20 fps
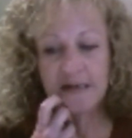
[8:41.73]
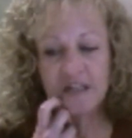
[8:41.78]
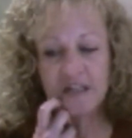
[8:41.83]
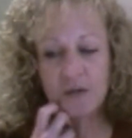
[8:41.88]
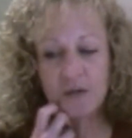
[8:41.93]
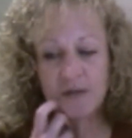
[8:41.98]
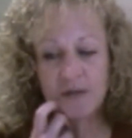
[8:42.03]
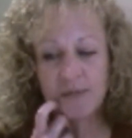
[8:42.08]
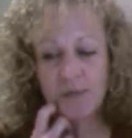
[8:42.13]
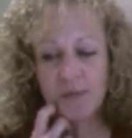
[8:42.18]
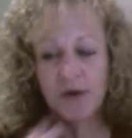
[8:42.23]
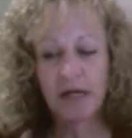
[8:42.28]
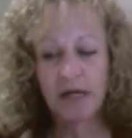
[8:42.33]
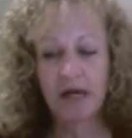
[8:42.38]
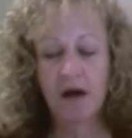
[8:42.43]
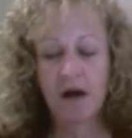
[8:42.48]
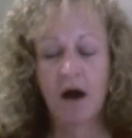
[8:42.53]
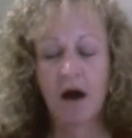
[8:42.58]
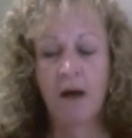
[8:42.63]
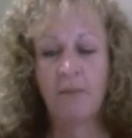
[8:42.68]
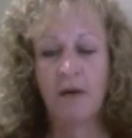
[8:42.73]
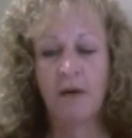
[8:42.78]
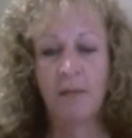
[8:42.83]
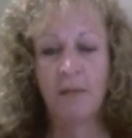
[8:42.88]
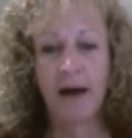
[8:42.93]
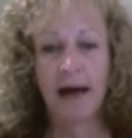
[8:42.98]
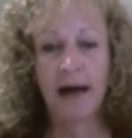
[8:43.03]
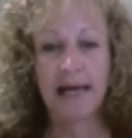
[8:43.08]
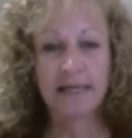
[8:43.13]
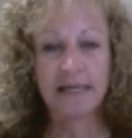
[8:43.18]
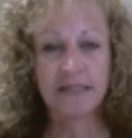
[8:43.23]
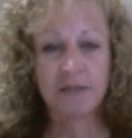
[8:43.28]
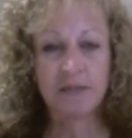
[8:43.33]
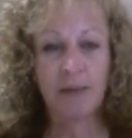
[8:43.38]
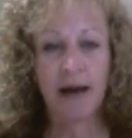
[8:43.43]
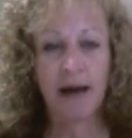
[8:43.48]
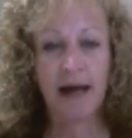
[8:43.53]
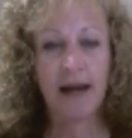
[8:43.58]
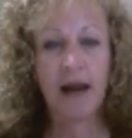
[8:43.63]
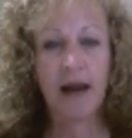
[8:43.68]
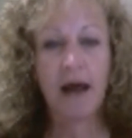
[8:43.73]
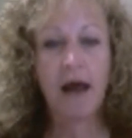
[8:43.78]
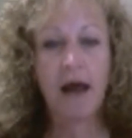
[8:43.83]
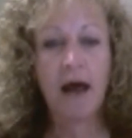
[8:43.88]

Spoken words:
She was pretty compromised, but